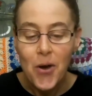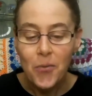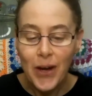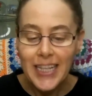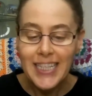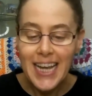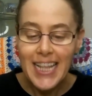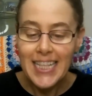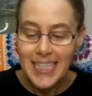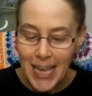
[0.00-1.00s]

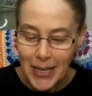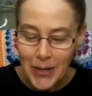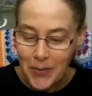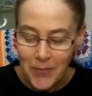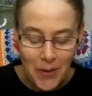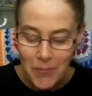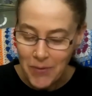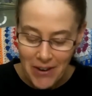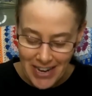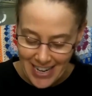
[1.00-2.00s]
Wednesday, the 2nd of
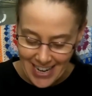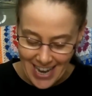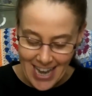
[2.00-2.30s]
February,